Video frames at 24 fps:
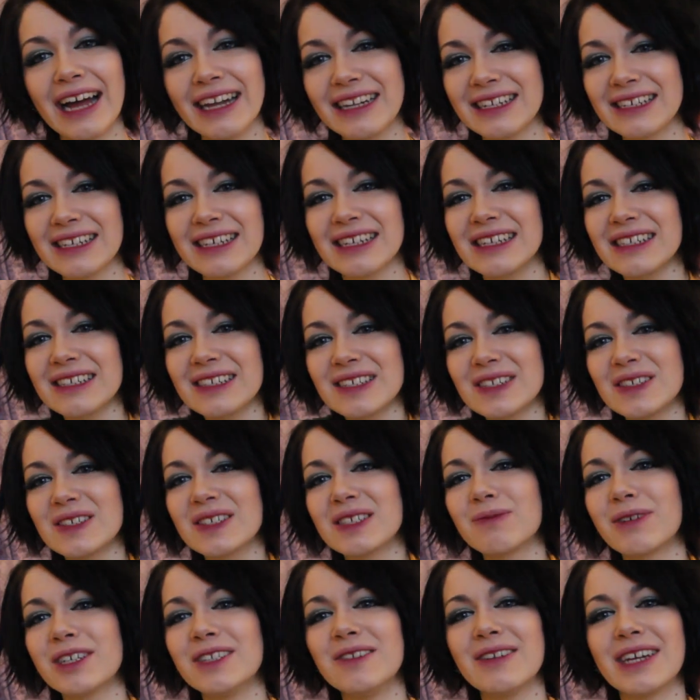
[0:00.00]
it's
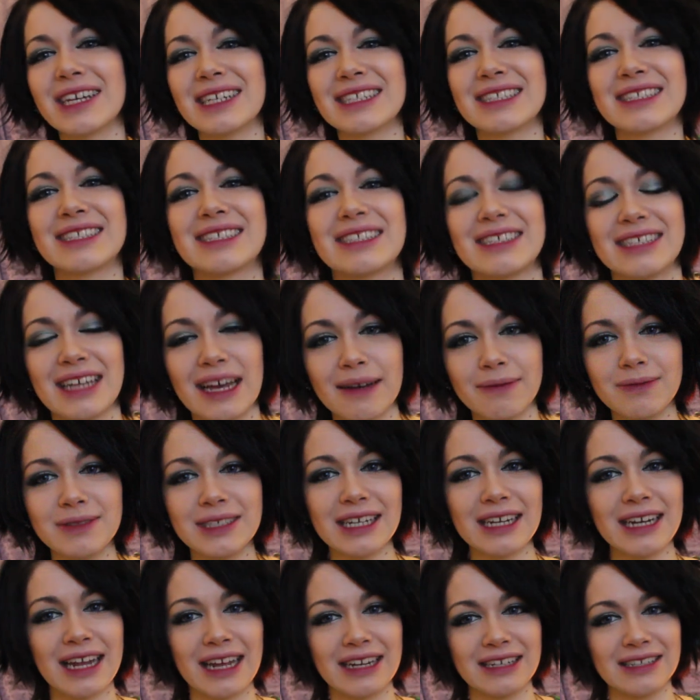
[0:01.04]
just when you accept
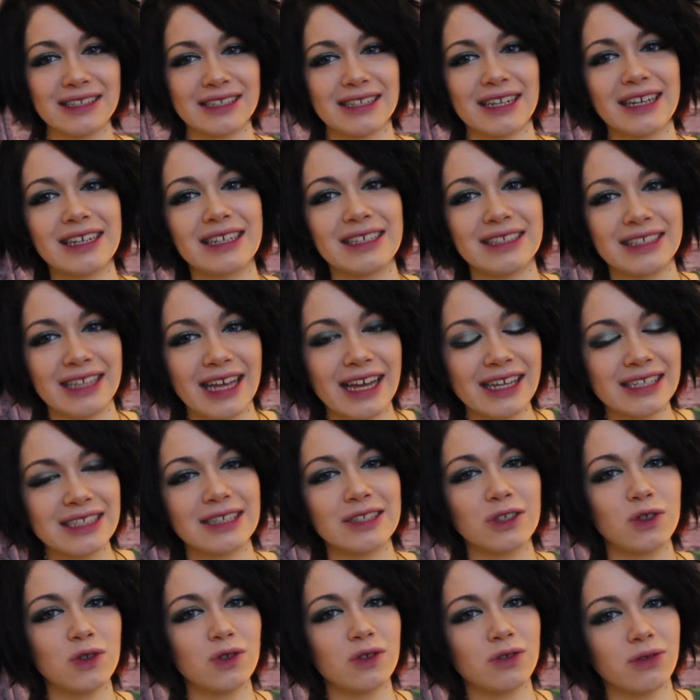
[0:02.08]
it, and it's like, yes,
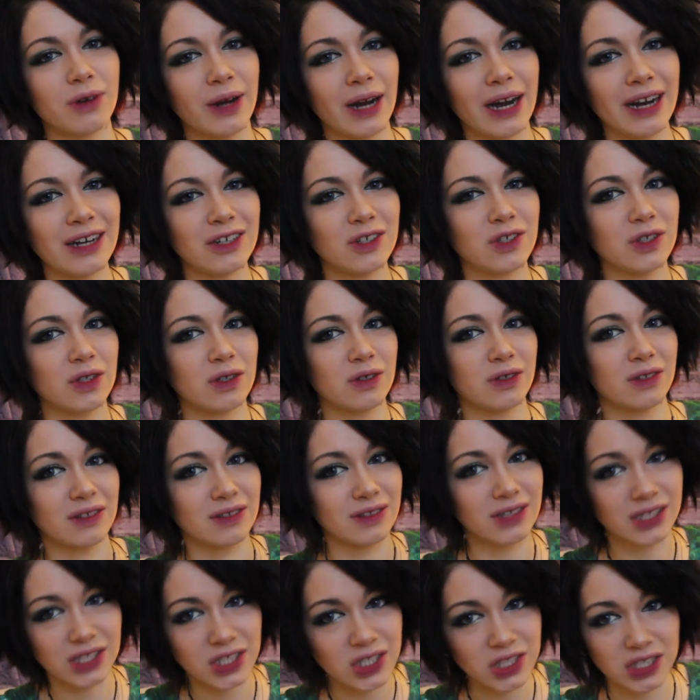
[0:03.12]
I do try to
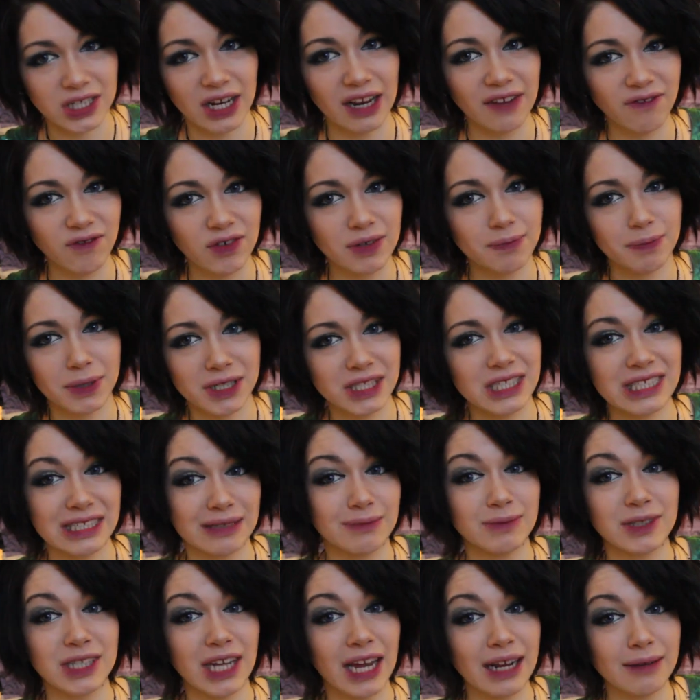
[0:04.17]
shave it, but
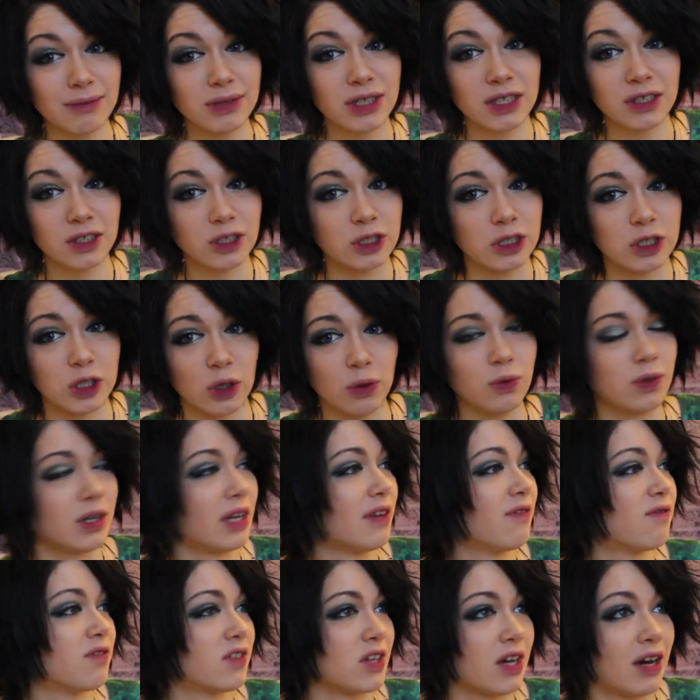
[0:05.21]
sometimes I don't have